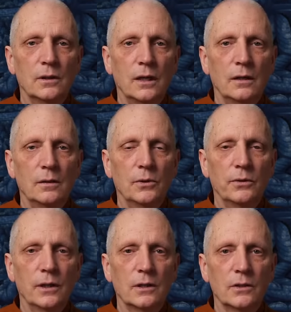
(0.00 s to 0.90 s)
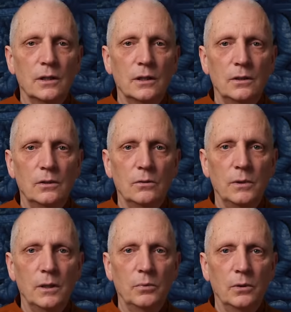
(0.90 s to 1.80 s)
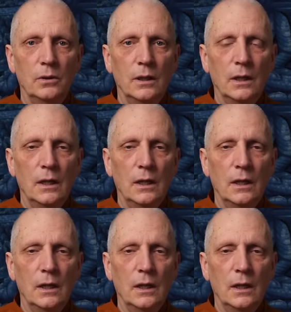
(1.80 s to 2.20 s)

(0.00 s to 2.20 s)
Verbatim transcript: terrible things they did to people.